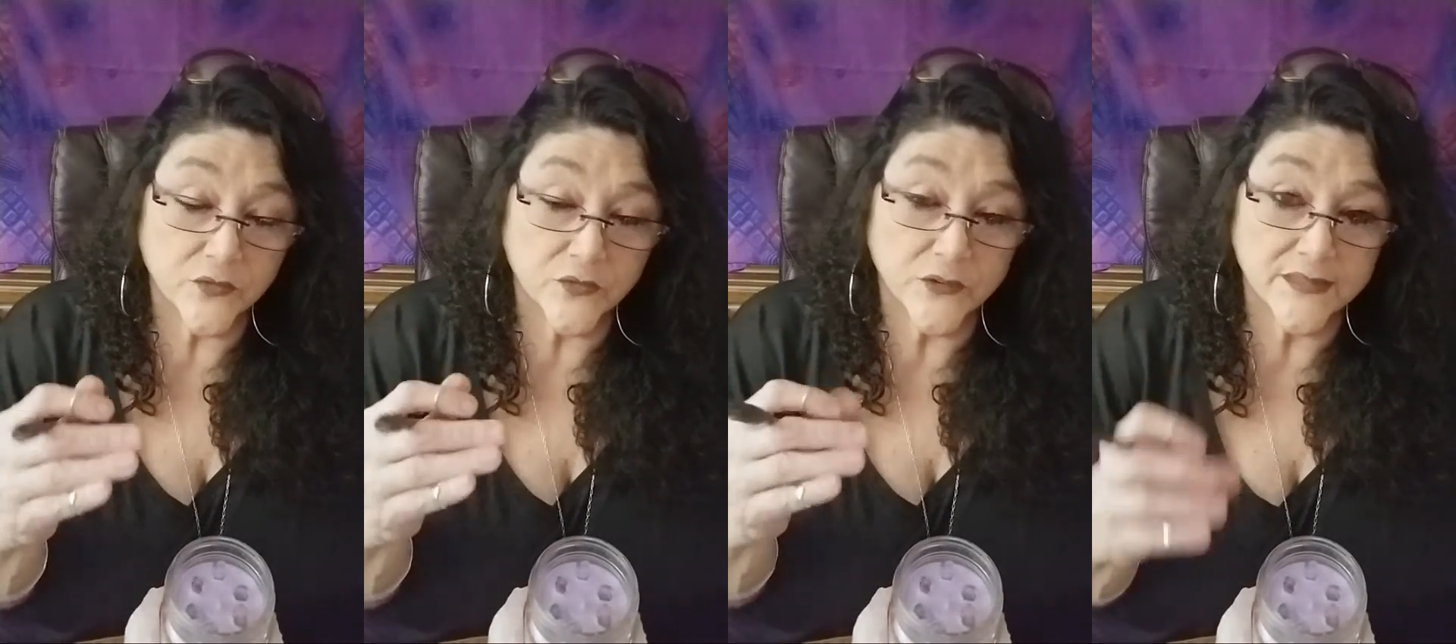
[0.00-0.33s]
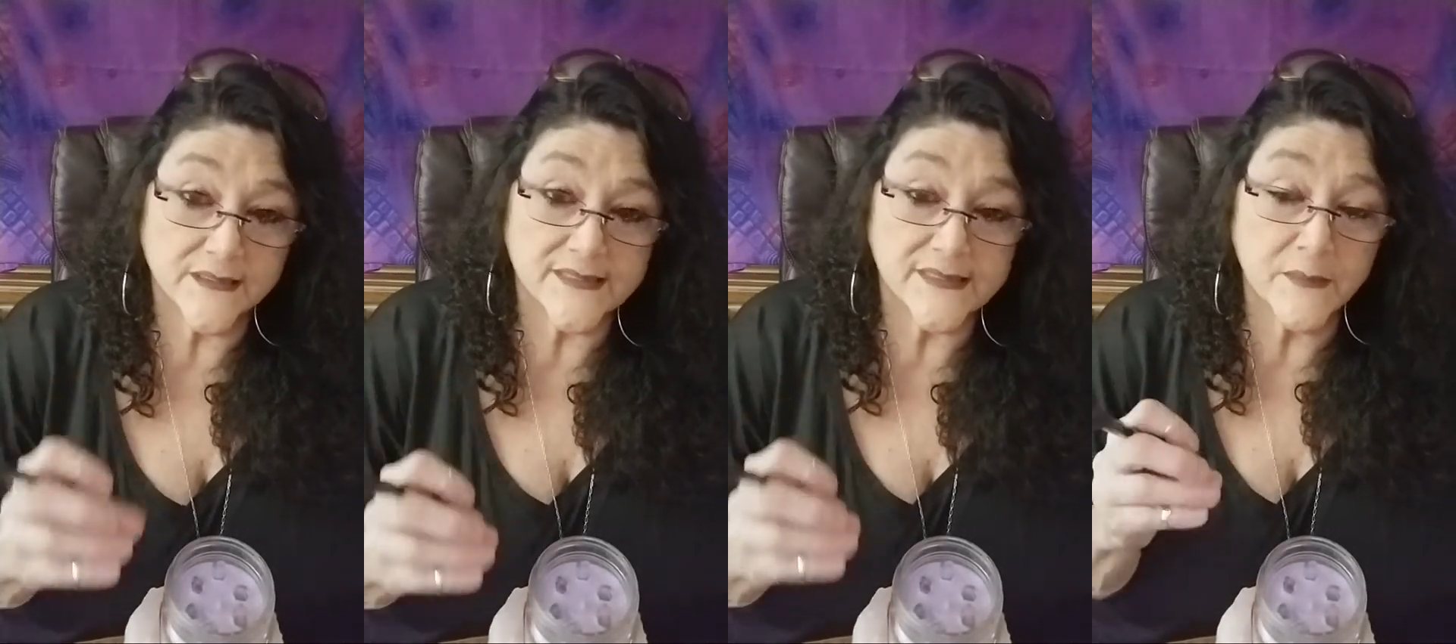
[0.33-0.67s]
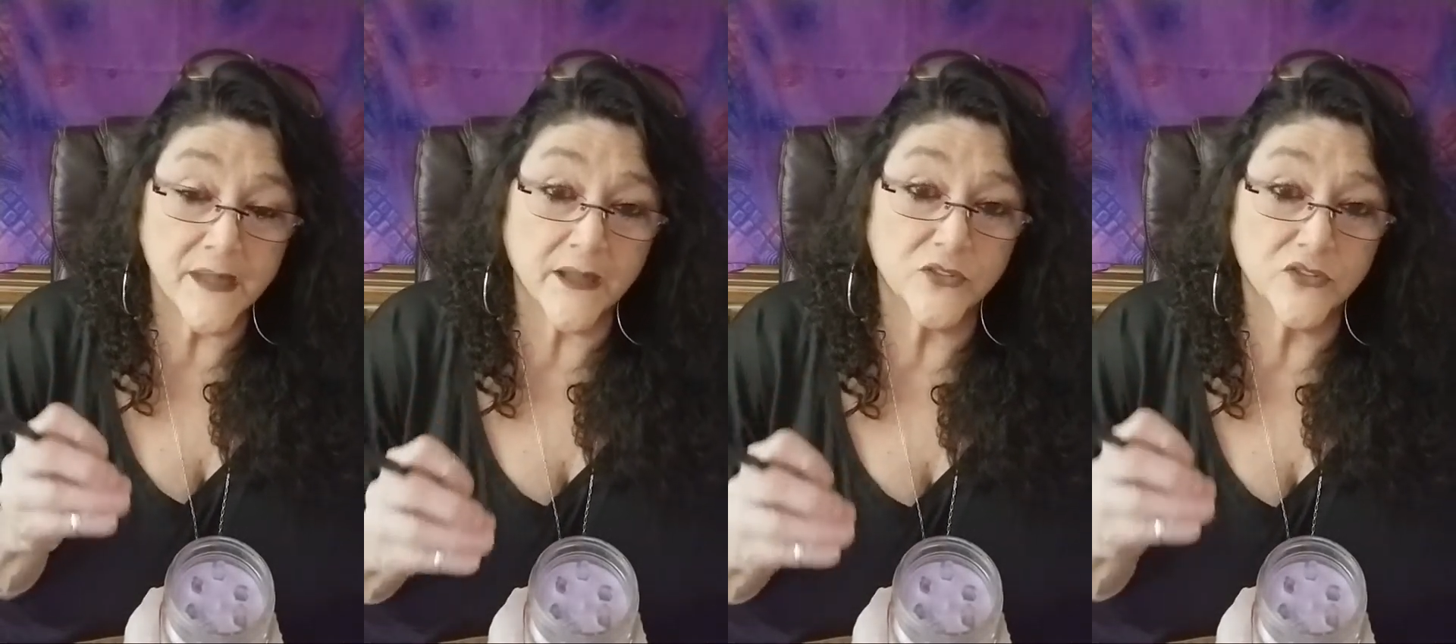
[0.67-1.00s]
for this
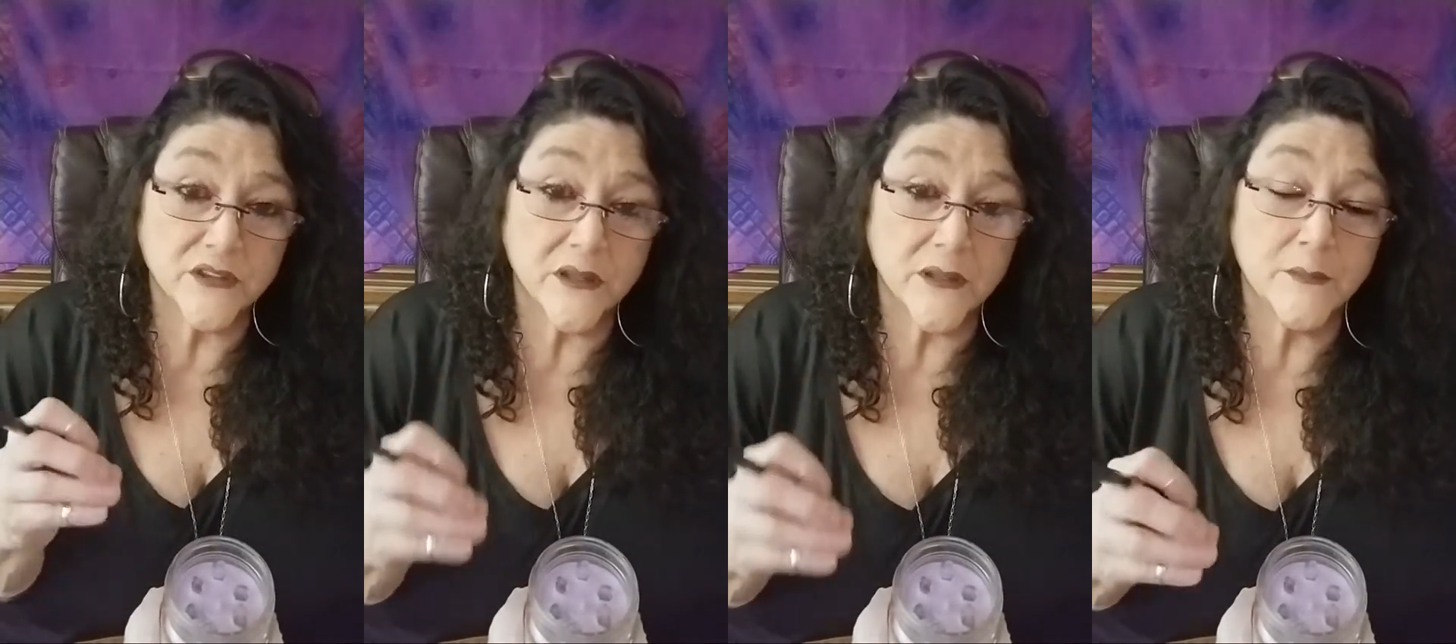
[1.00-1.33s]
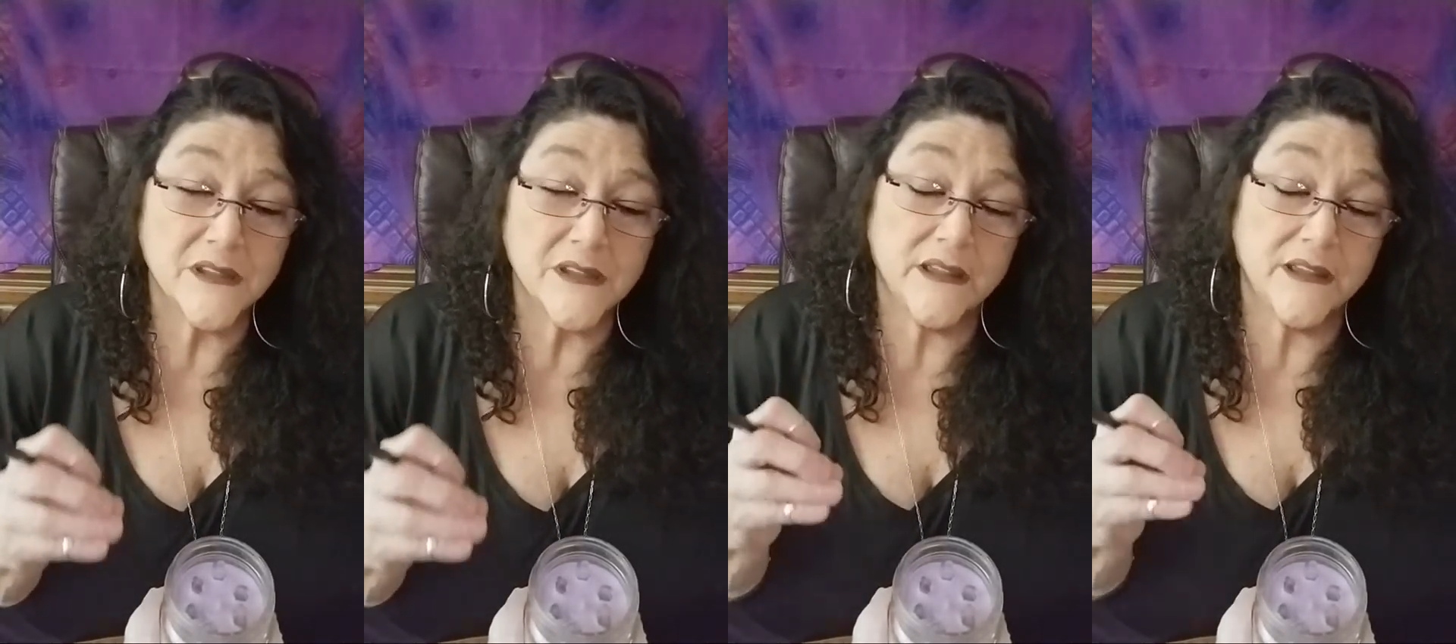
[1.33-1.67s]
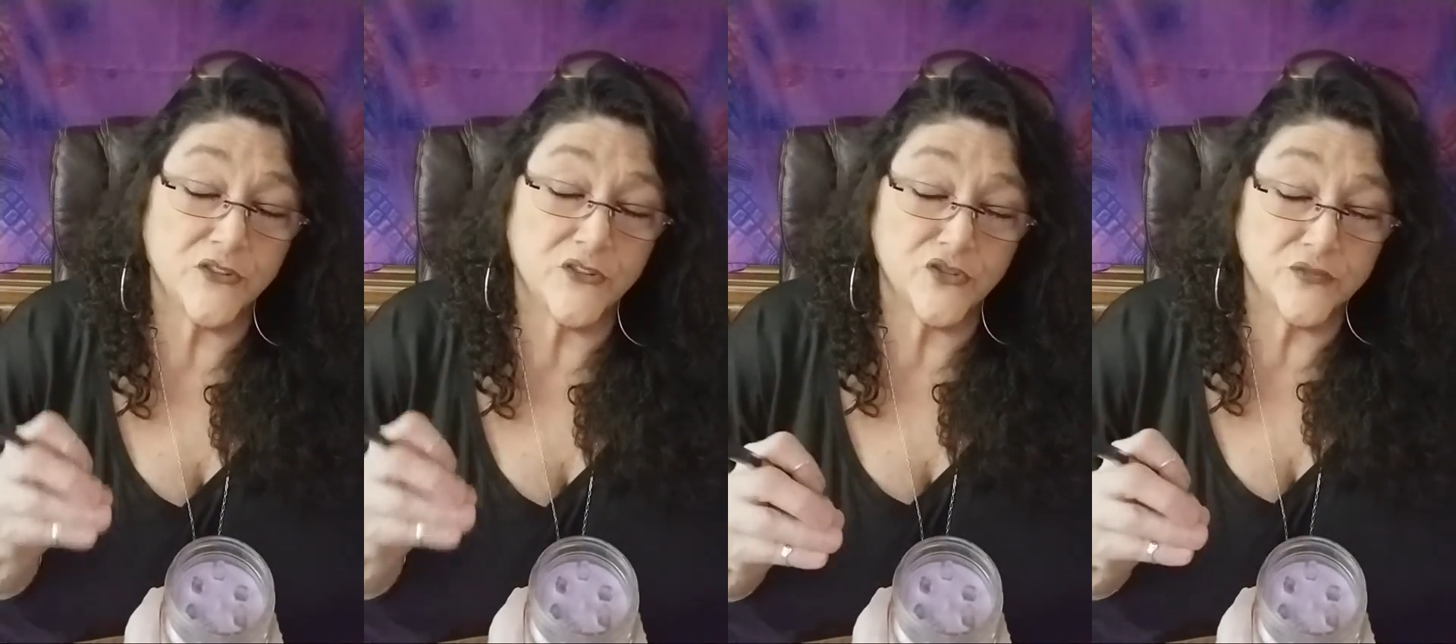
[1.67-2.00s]
amount to come in
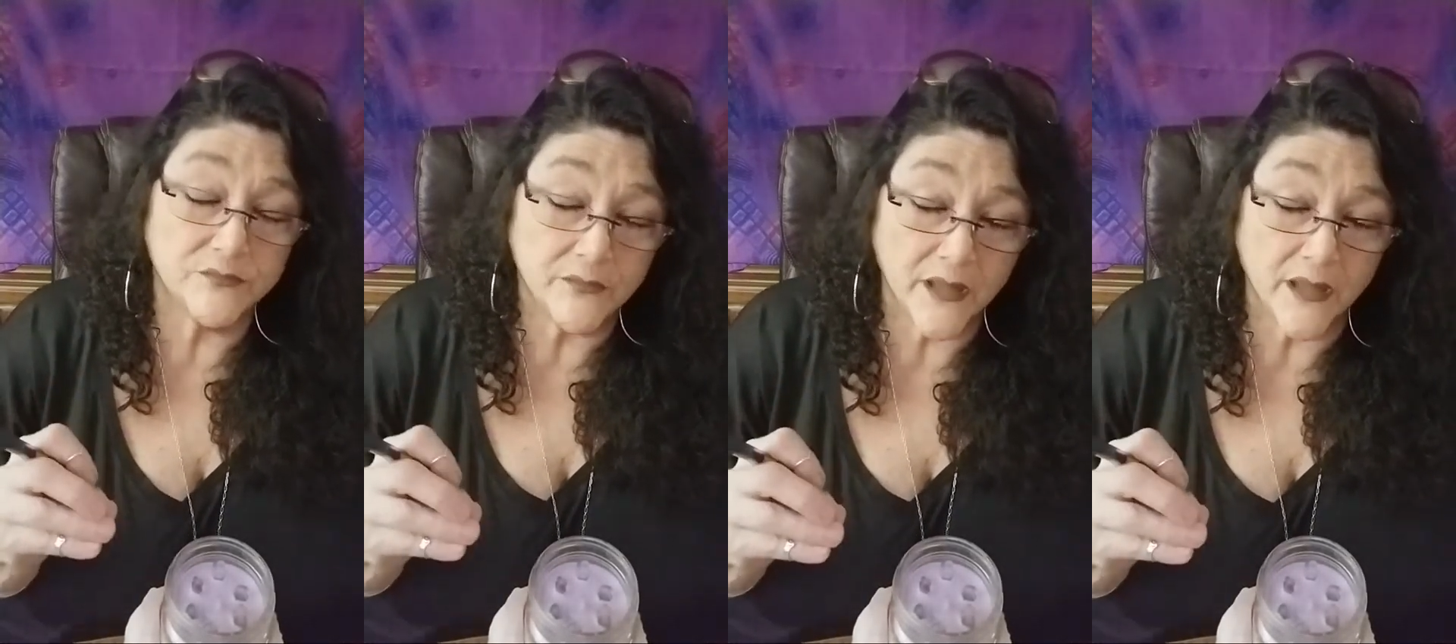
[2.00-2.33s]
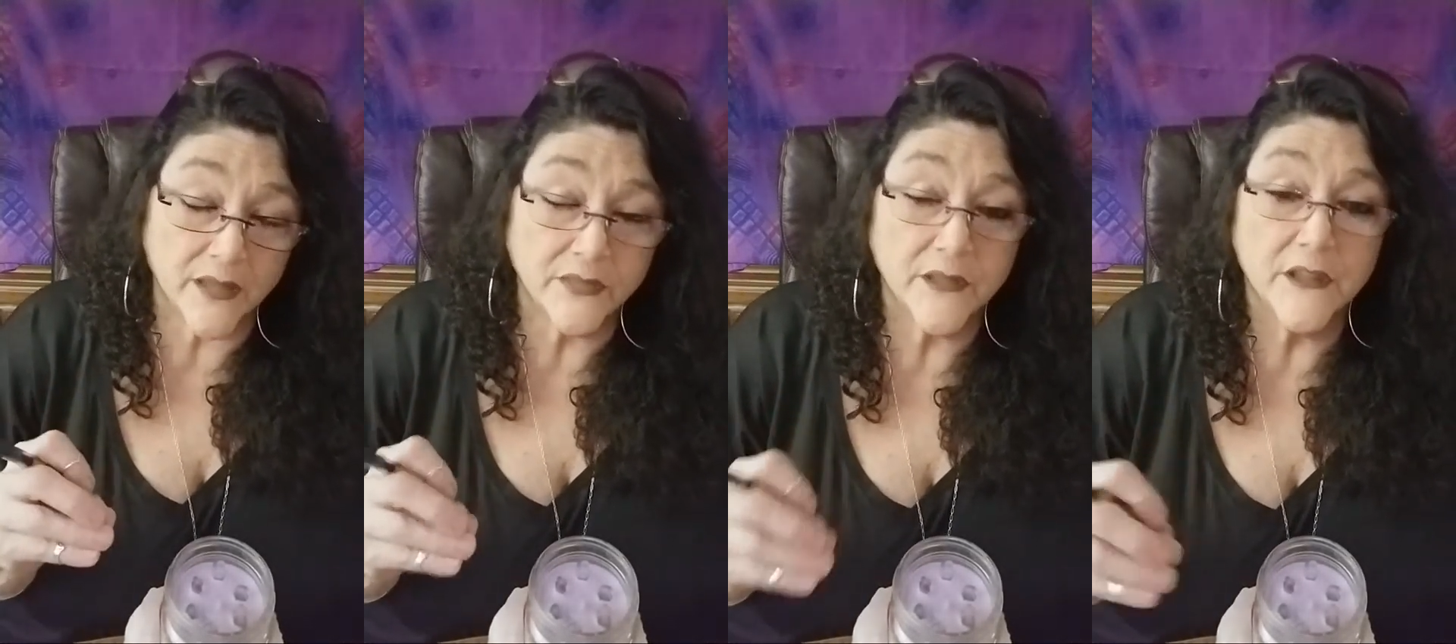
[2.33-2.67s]
each month